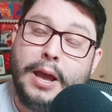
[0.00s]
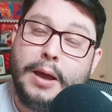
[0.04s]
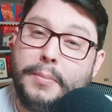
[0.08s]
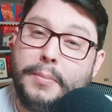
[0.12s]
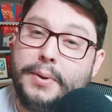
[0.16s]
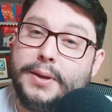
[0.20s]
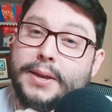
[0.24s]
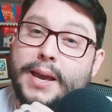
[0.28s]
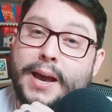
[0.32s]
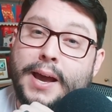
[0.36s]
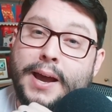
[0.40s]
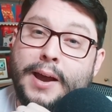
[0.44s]

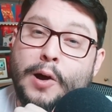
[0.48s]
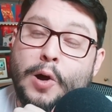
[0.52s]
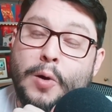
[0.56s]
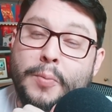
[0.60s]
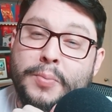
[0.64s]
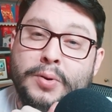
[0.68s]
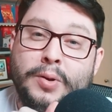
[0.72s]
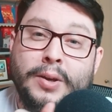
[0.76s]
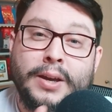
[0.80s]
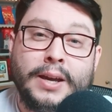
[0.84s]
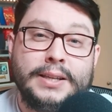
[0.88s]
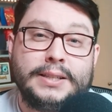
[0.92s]
But yeah, I
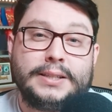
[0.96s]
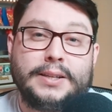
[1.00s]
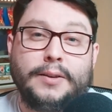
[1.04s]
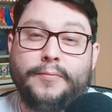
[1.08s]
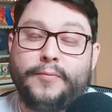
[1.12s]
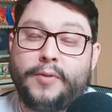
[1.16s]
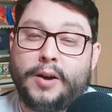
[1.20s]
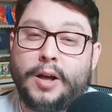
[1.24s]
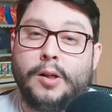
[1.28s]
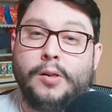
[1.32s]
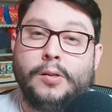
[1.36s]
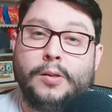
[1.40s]
hope you guys can
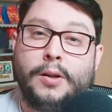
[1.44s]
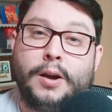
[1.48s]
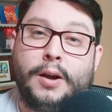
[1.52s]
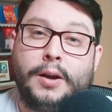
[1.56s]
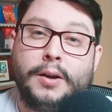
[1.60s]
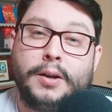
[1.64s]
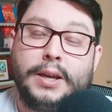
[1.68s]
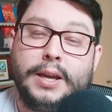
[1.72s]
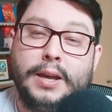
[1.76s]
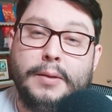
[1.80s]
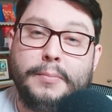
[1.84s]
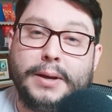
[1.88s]
follow
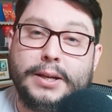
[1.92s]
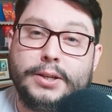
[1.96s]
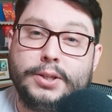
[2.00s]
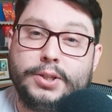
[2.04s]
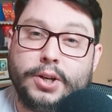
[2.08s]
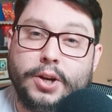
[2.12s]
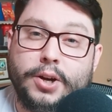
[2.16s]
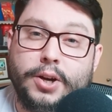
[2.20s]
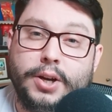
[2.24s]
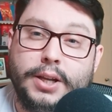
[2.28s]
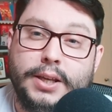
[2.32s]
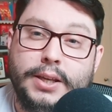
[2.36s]
along in my
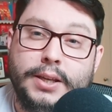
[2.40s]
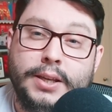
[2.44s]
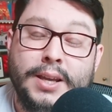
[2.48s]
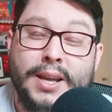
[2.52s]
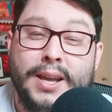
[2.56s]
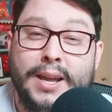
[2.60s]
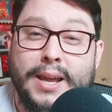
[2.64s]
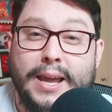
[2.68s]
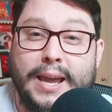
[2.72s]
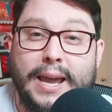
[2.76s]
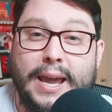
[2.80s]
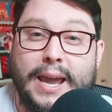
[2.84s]
journey
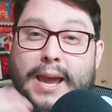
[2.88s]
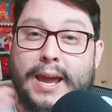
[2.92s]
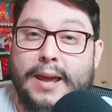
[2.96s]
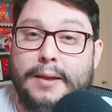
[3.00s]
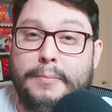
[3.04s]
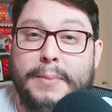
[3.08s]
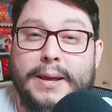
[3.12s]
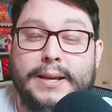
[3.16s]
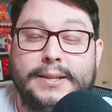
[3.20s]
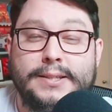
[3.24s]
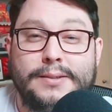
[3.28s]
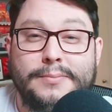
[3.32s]

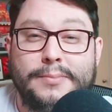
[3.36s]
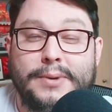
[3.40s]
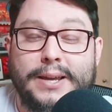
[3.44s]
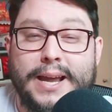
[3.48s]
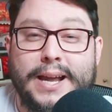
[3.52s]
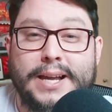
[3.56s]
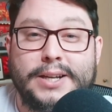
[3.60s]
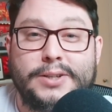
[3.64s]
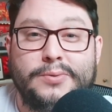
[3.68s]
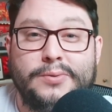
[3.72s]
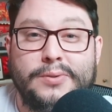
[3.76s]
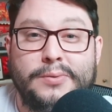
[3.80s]
and make some
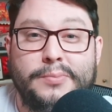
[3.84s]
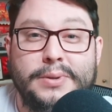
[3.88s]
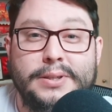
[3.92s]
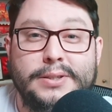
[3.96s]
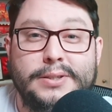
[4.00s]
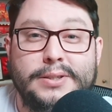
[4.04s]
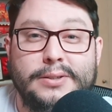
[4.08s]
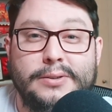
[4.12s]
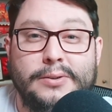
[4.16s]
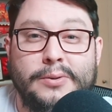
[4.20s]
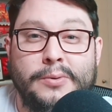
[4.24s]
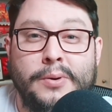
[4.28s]
cash with me
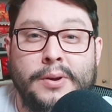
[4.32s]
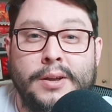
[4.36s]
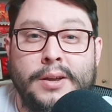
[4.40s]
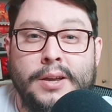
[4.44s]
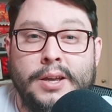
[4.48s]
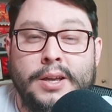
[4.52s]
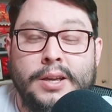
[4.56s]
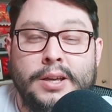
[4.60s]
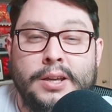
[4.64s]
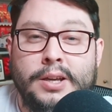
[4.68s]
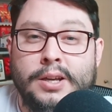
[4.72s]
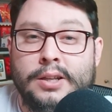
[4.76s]
too.
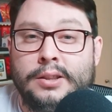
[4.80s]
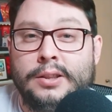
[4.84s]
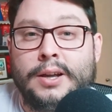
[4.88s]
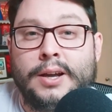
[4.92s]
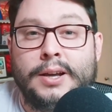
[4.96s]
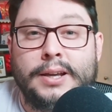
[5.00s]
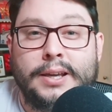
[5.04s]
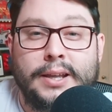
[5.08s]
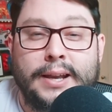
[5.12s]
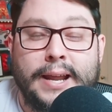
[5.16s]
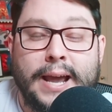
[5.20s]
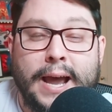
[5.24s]
Good
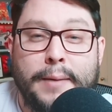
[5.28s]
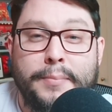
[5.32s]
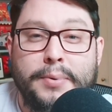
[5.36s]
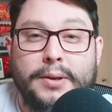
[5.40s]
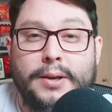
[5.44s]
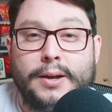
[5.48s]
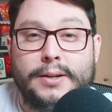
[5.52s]
luck and happy